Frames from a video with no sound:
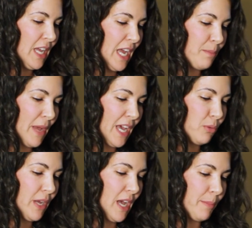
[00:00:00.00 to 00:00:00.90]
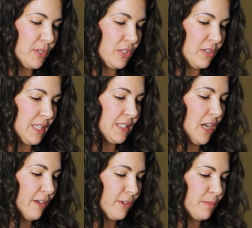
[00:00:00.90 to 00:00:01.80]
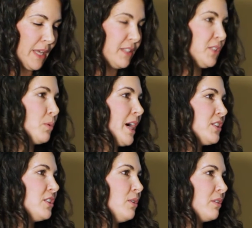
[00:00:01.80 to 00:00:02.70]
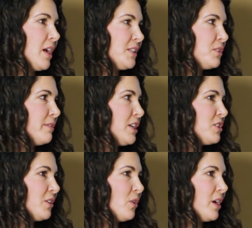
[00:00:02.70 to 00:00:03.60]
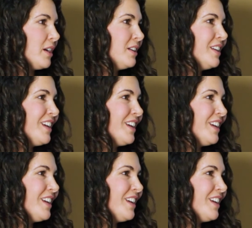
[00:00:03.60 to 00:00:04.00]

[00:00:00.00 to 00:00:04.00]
and pathway opportunities offered by the Saguache Youth Conservation Corps.